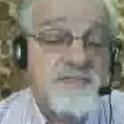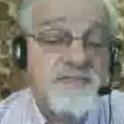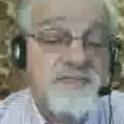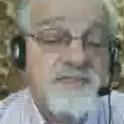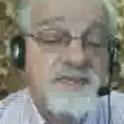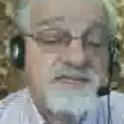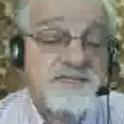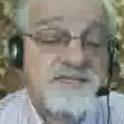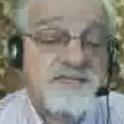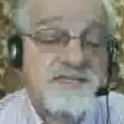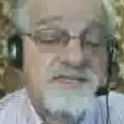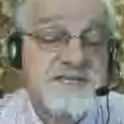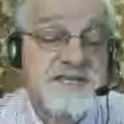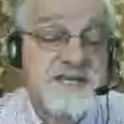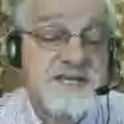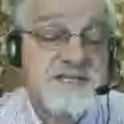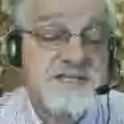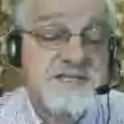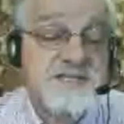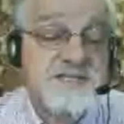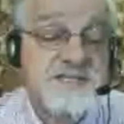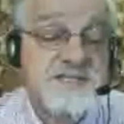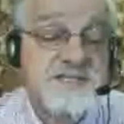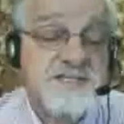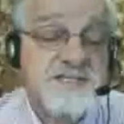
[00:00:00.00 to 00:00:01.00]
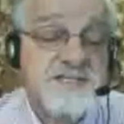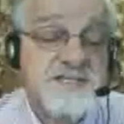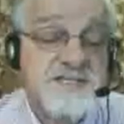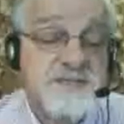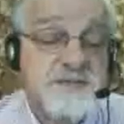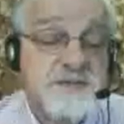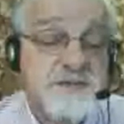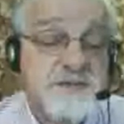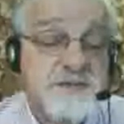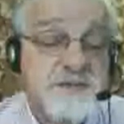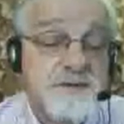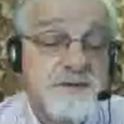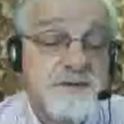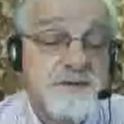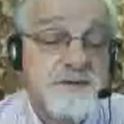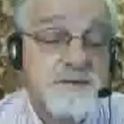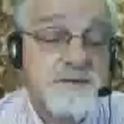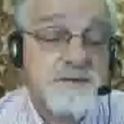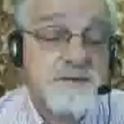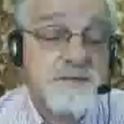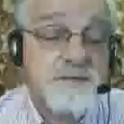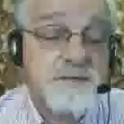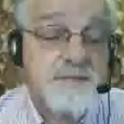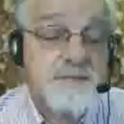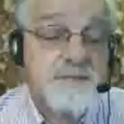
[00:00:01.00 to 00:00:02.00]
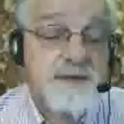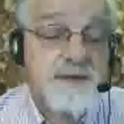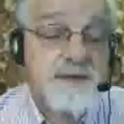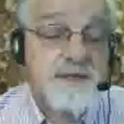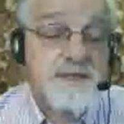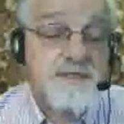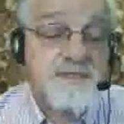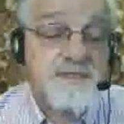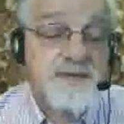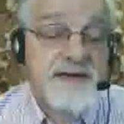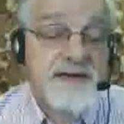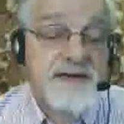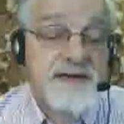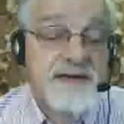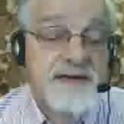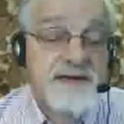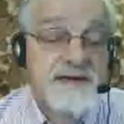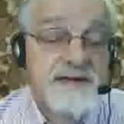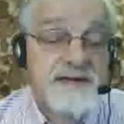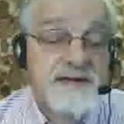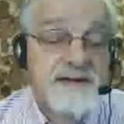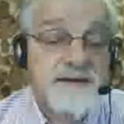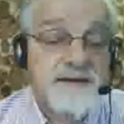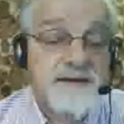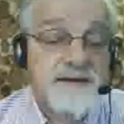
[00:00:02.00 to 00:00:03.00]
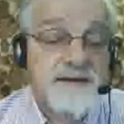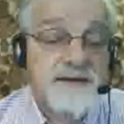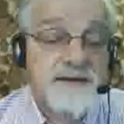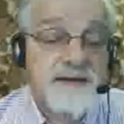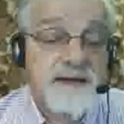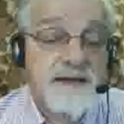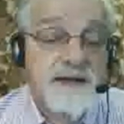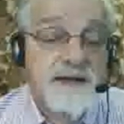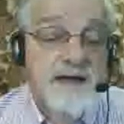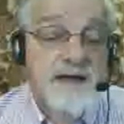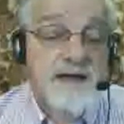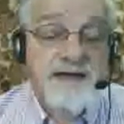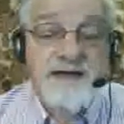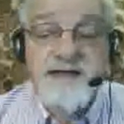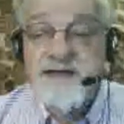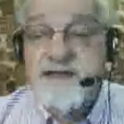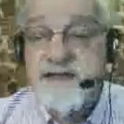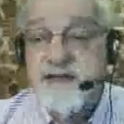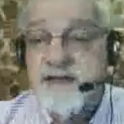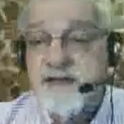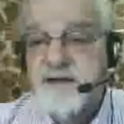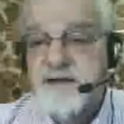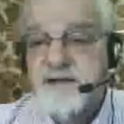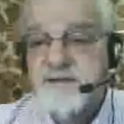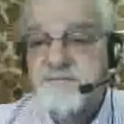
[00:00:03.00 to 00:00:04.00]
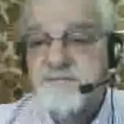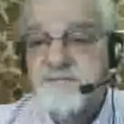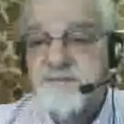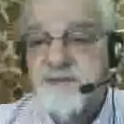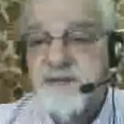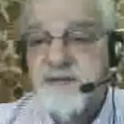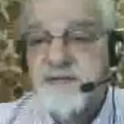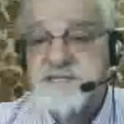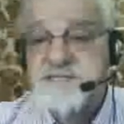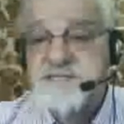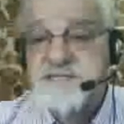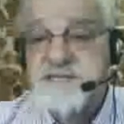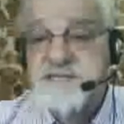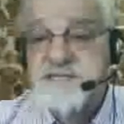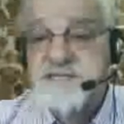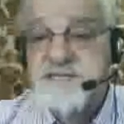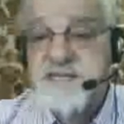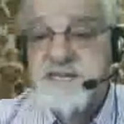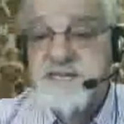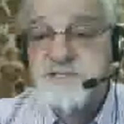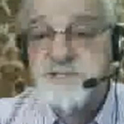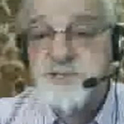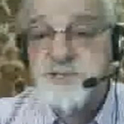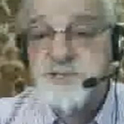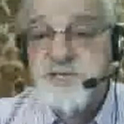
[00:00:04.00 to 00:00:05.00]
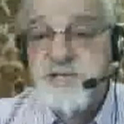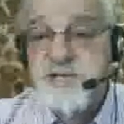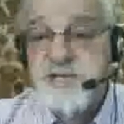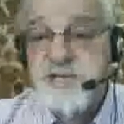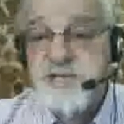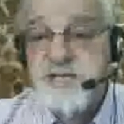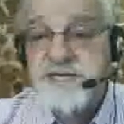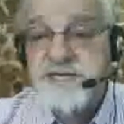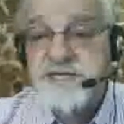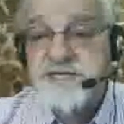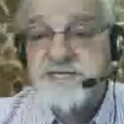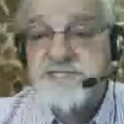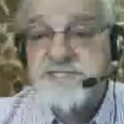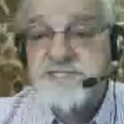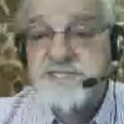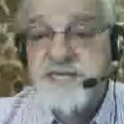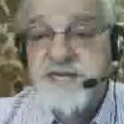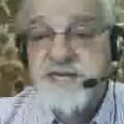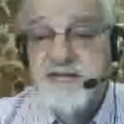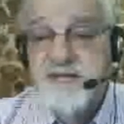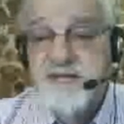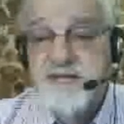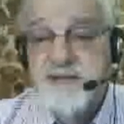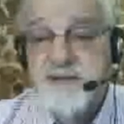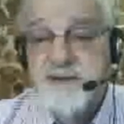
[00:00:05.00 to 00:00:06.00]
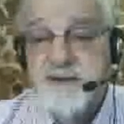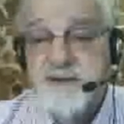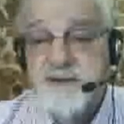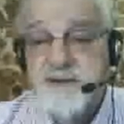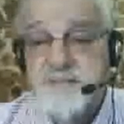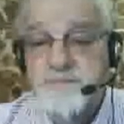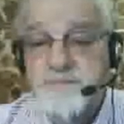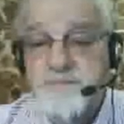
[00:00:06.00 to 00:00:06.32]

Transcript: This does assume that I have SSH keys set up.